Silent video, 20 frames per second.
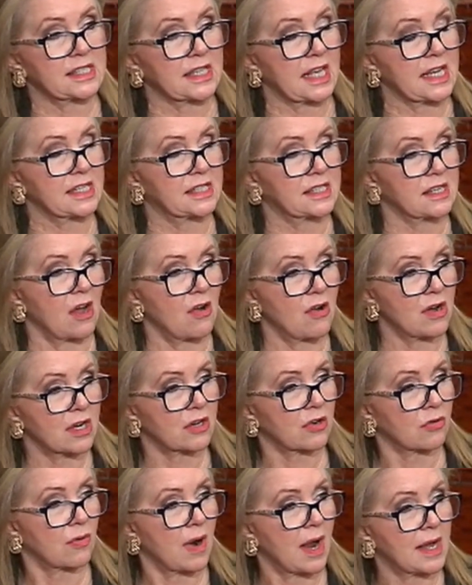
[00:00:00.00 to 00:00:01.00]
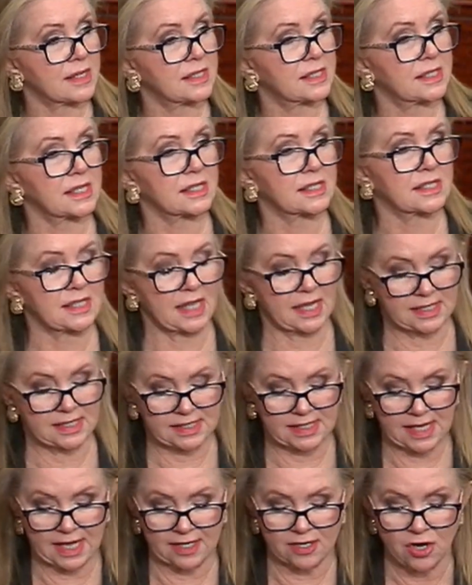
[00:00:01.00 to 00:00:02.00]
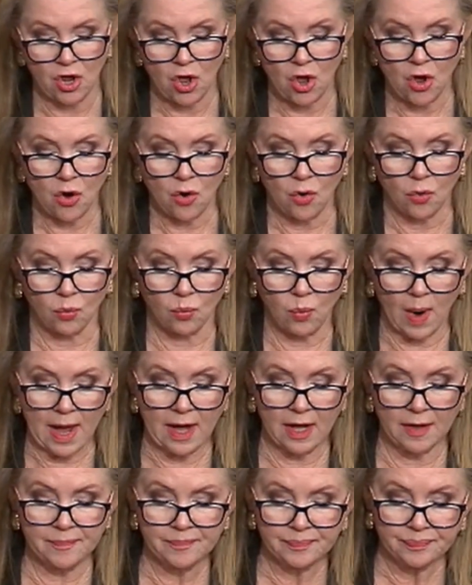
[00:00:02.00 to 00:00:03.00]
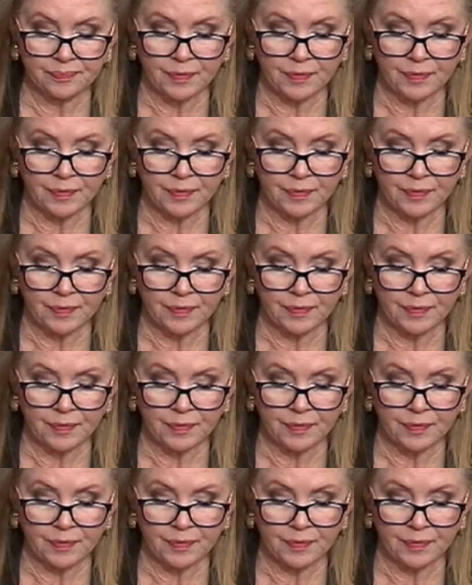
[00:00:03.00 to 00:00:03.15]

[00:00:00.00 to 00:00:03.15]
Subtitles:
they saw a crisis, they said, well,